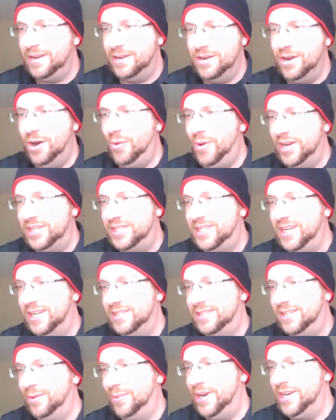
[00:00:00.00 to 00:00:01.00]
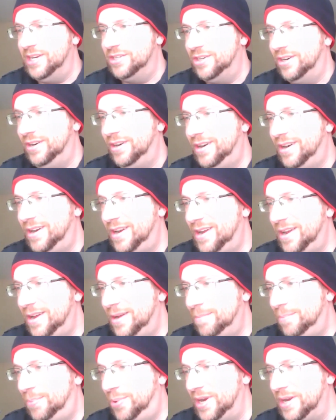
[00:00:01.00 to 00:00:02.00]
No one, says the ranger,
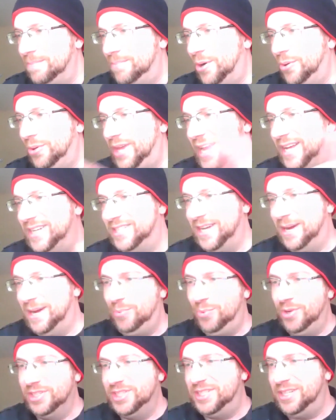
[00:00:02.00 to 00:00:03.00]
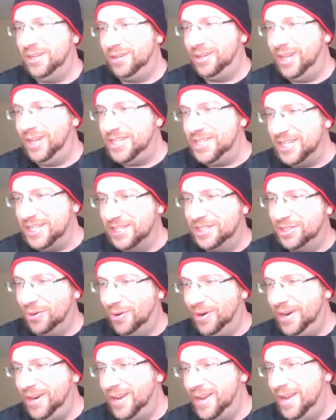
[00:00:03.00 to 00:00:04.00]
putting both hands up while still clutching his
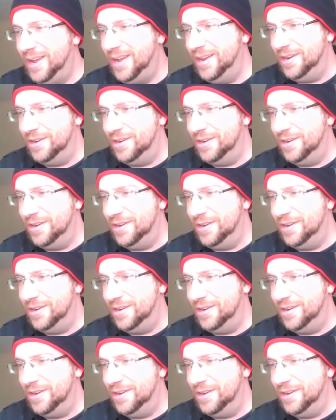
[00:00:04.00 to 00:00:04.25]
sword.